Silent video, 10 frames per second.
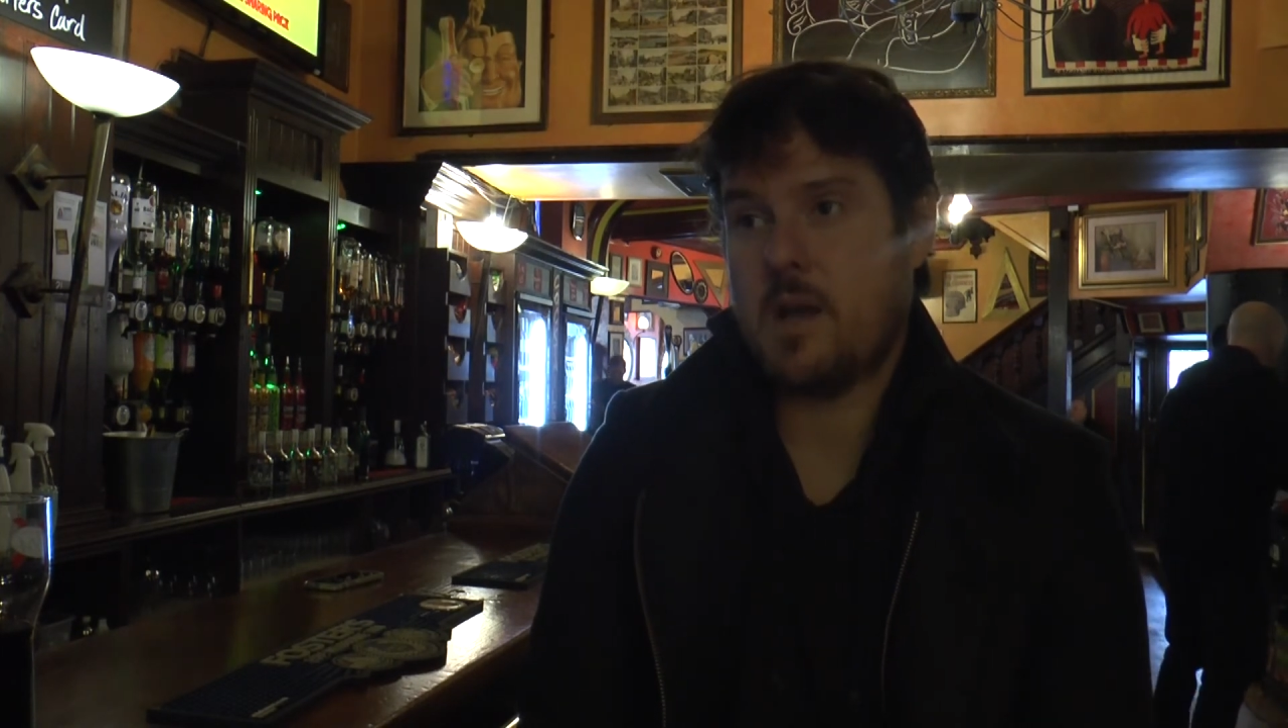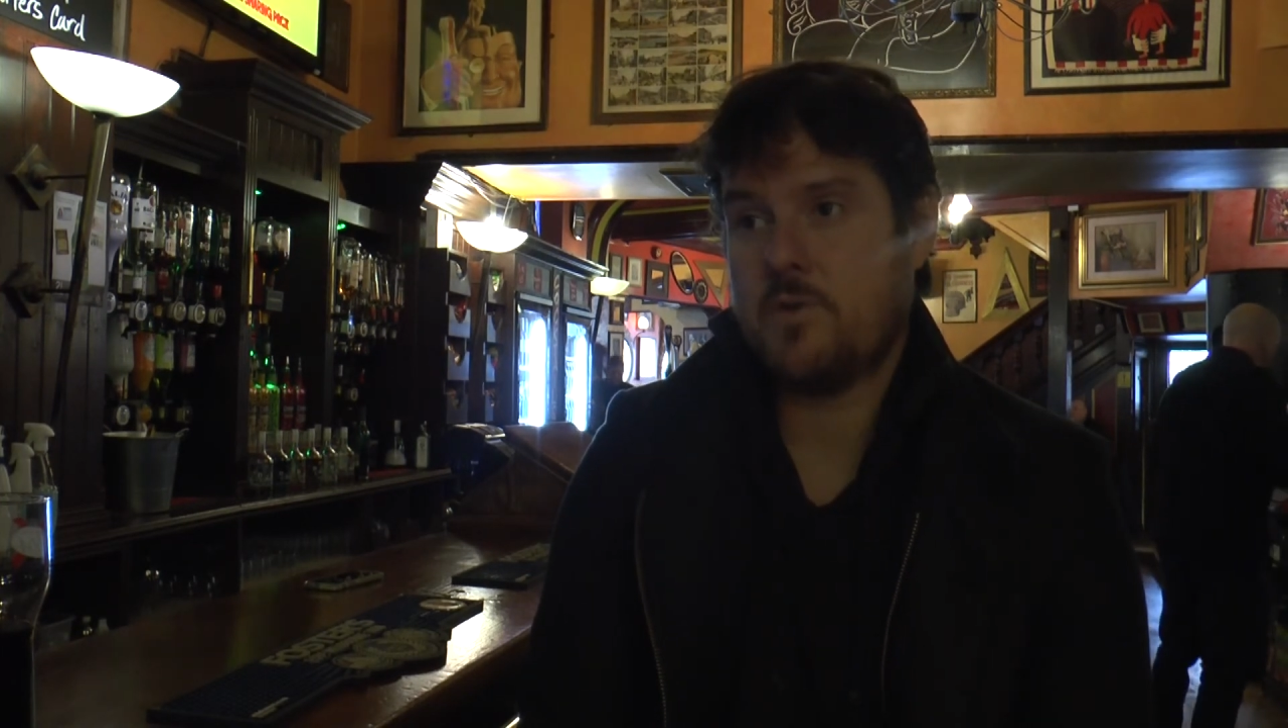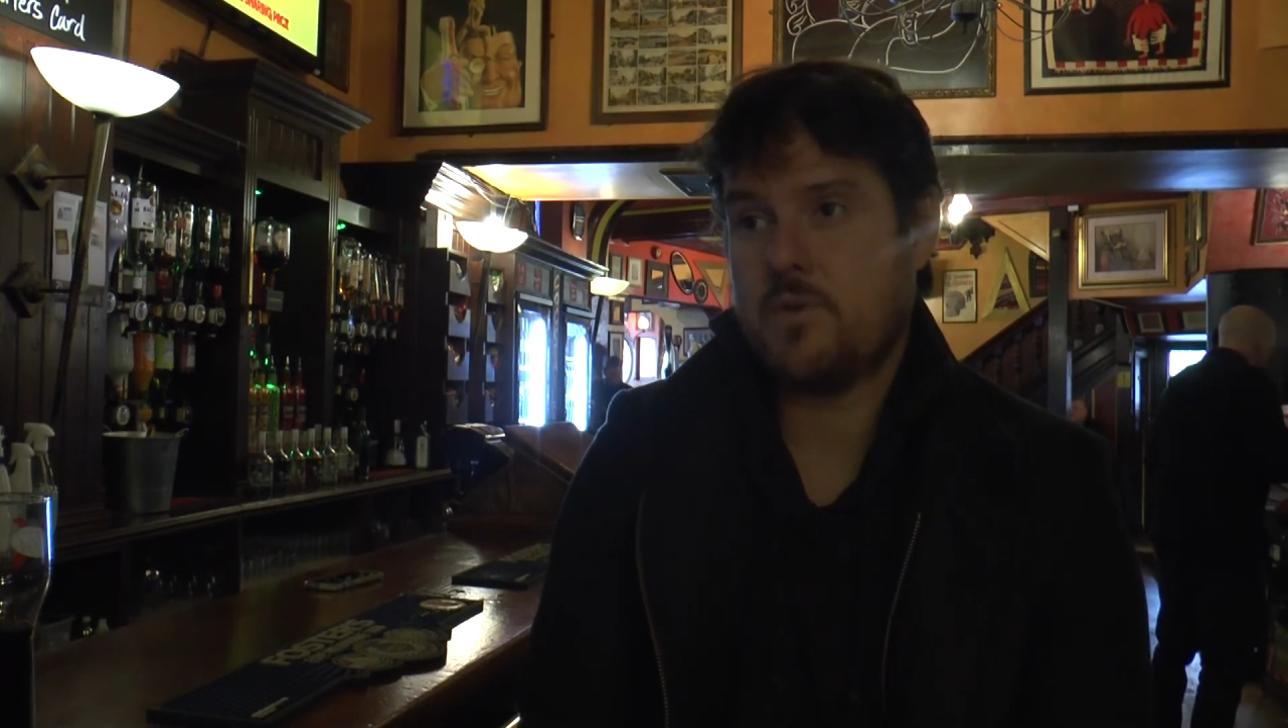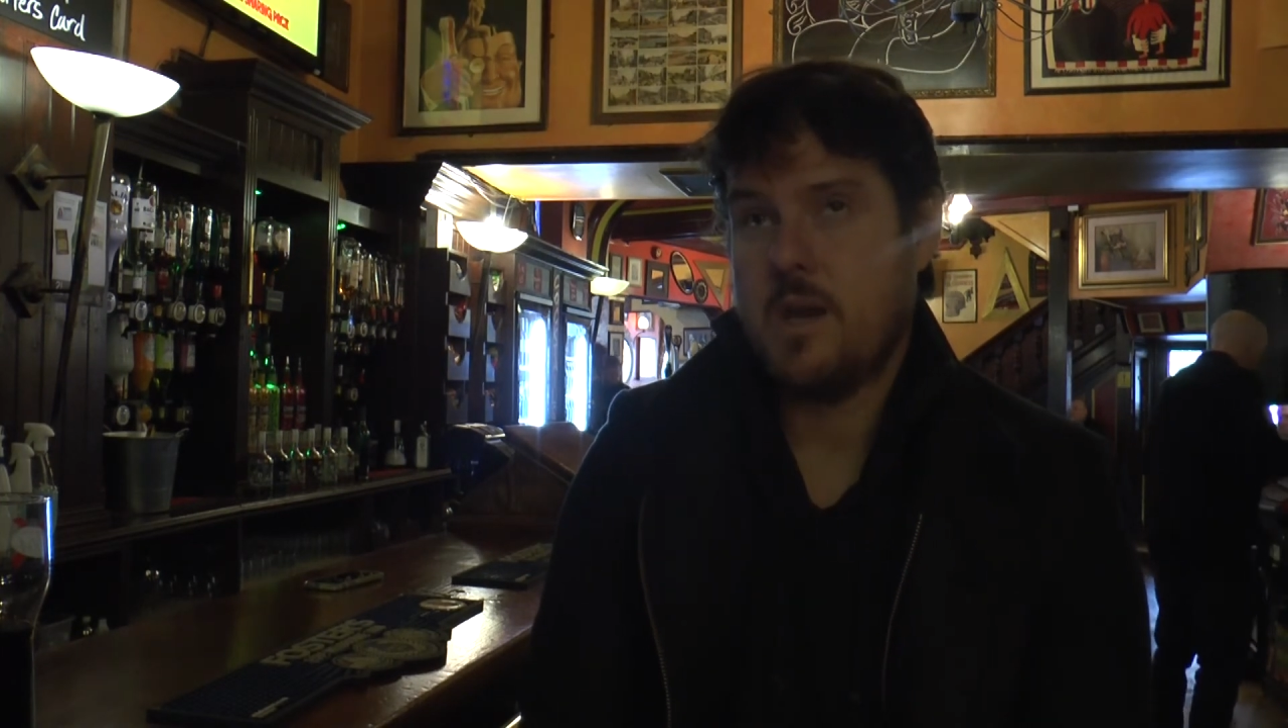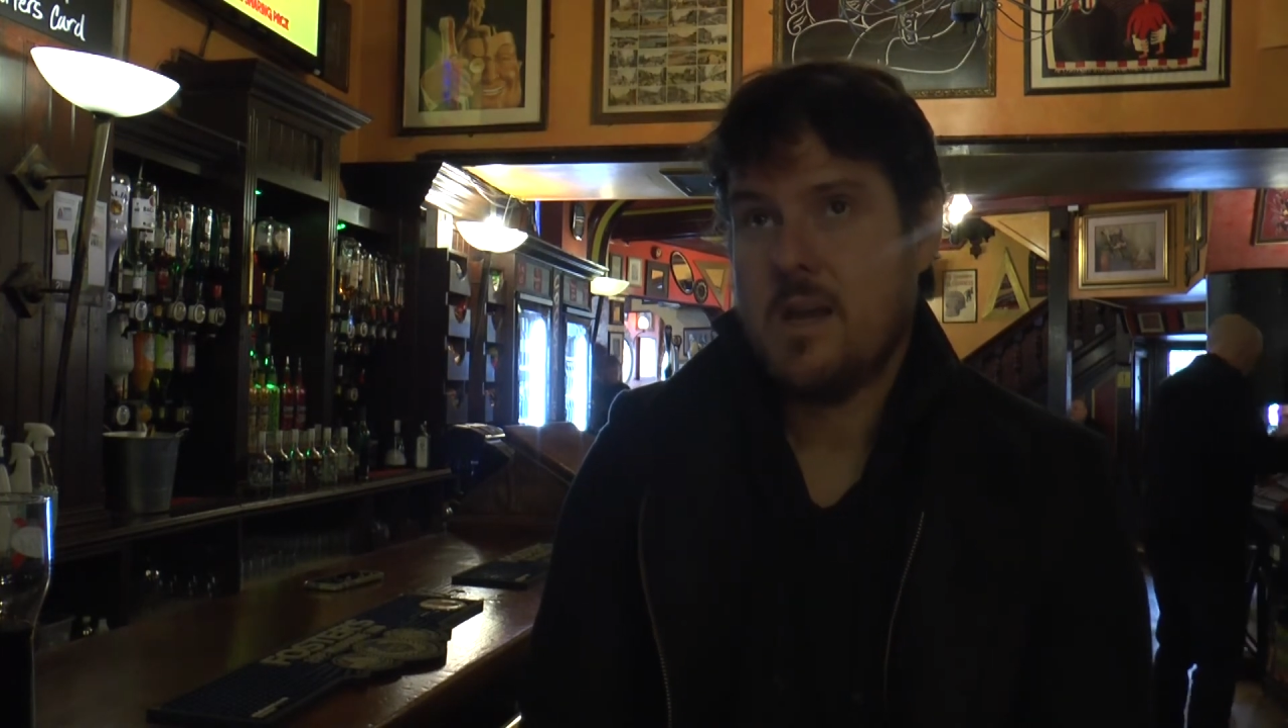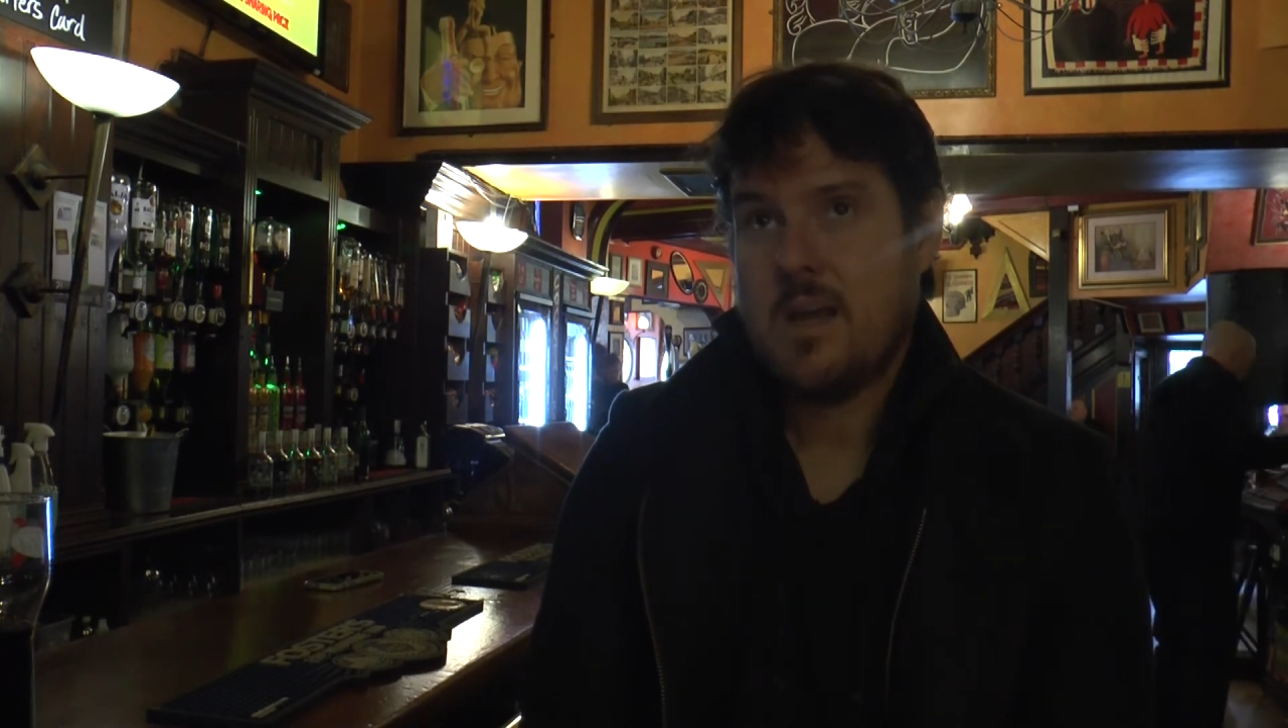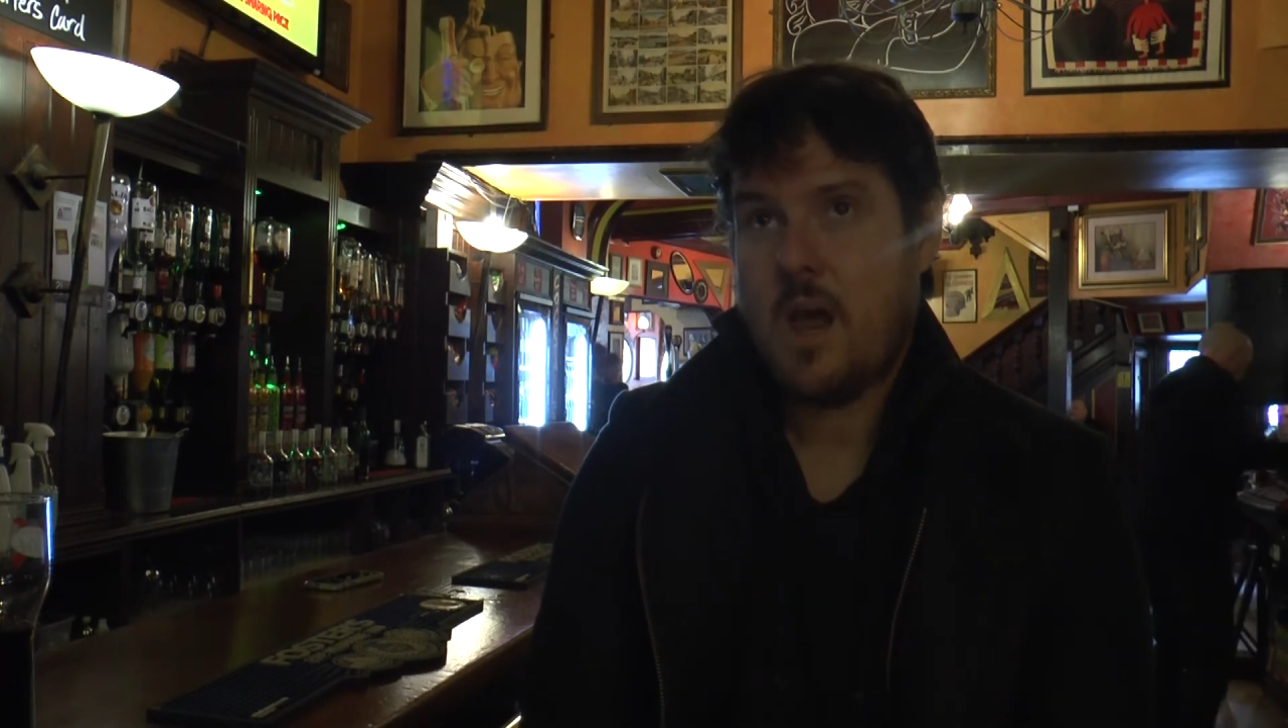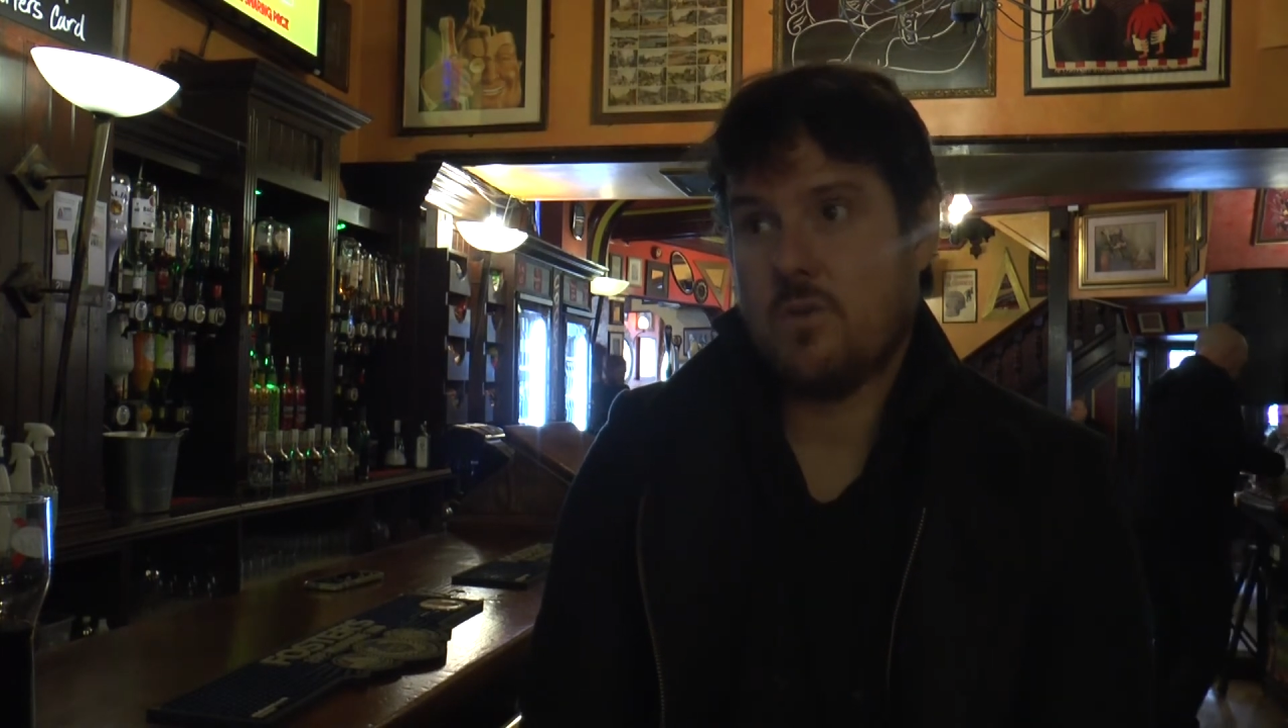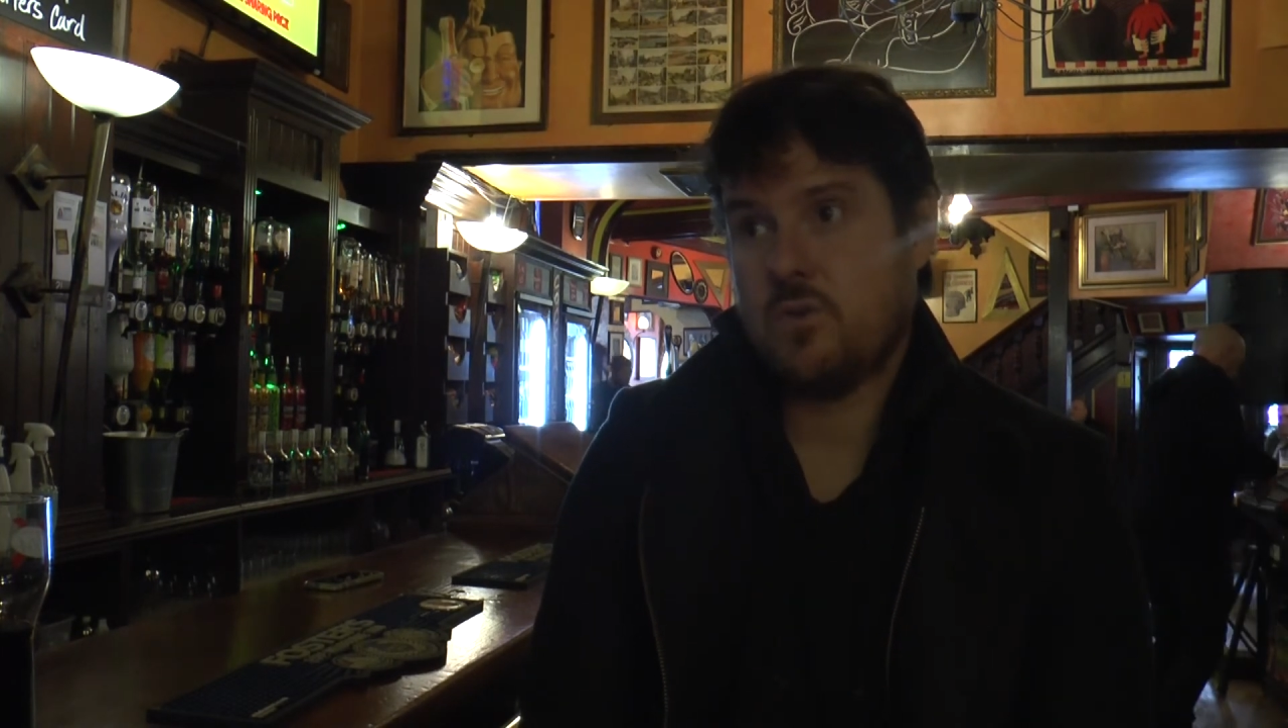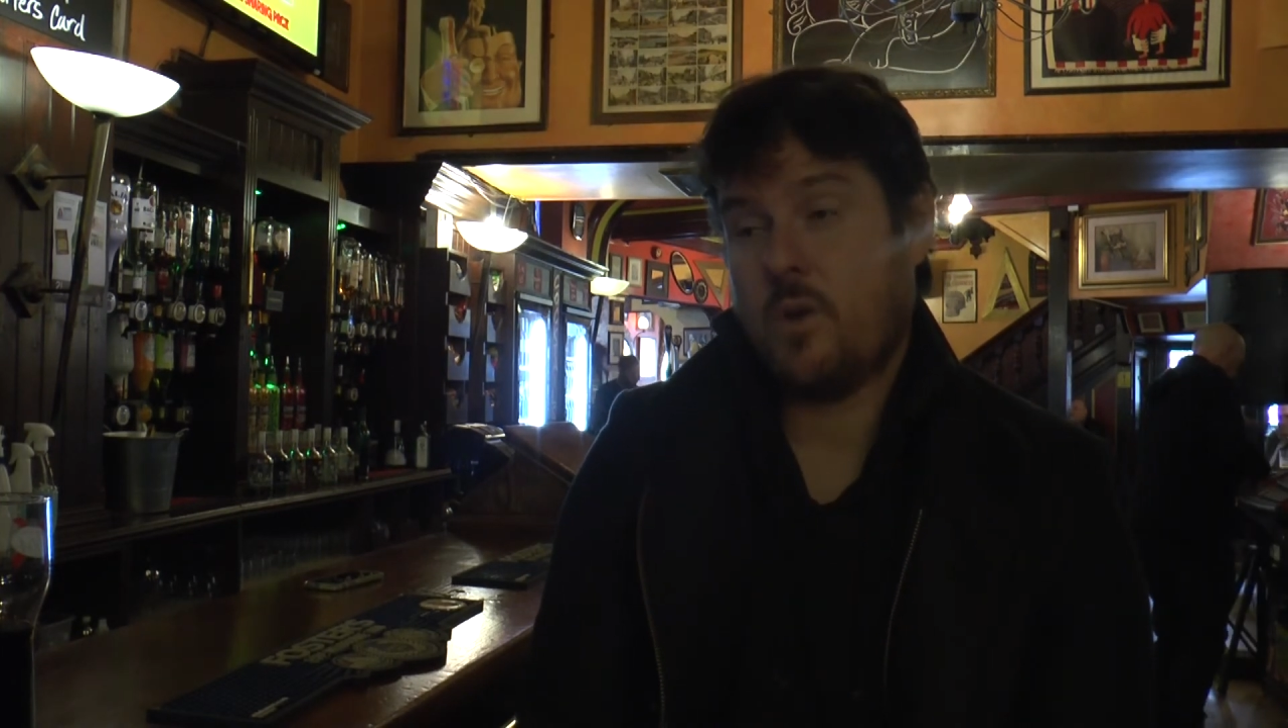country,
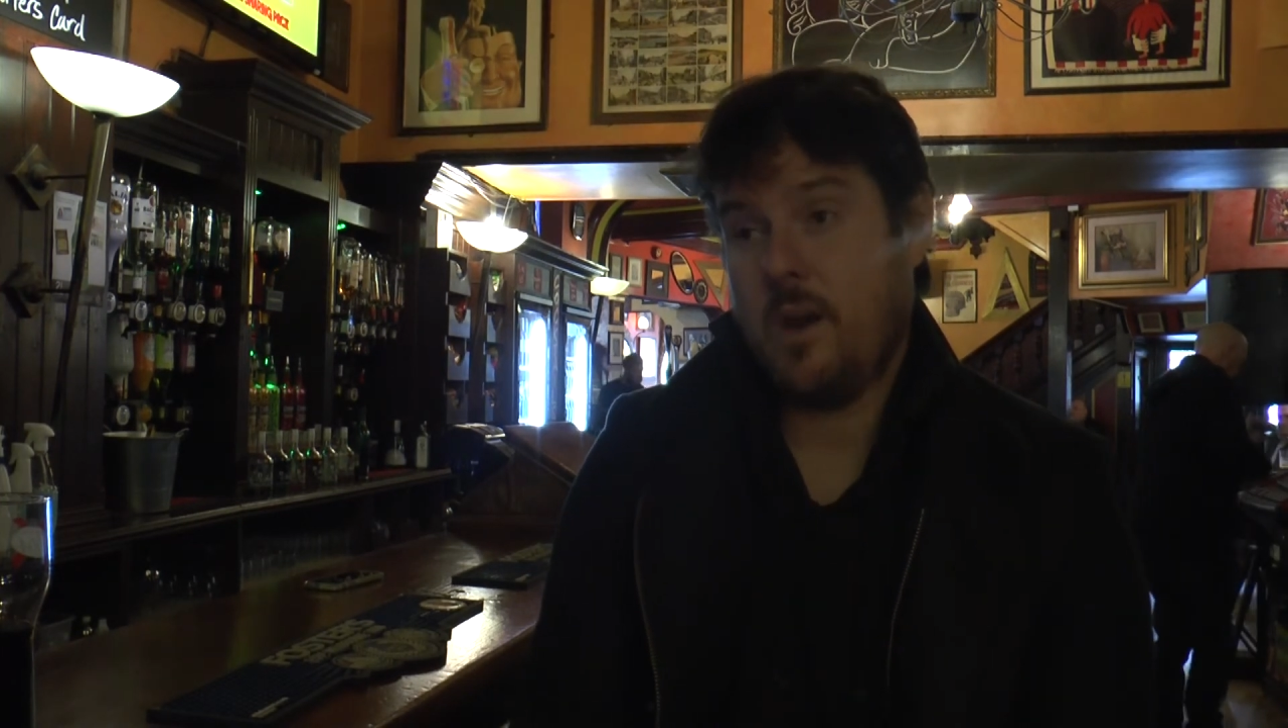and I'm